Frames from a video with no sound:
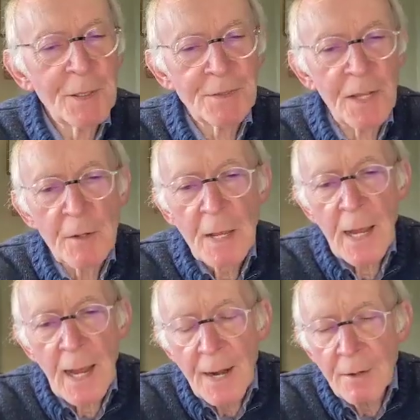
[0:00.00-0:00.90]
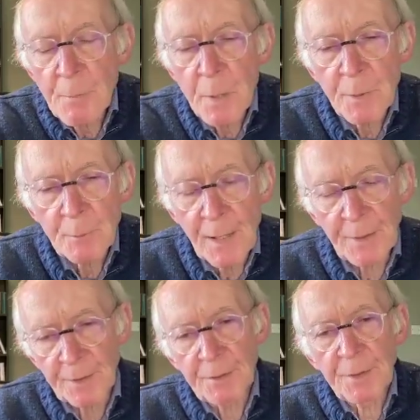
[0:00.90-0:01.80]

but I remember, Pat,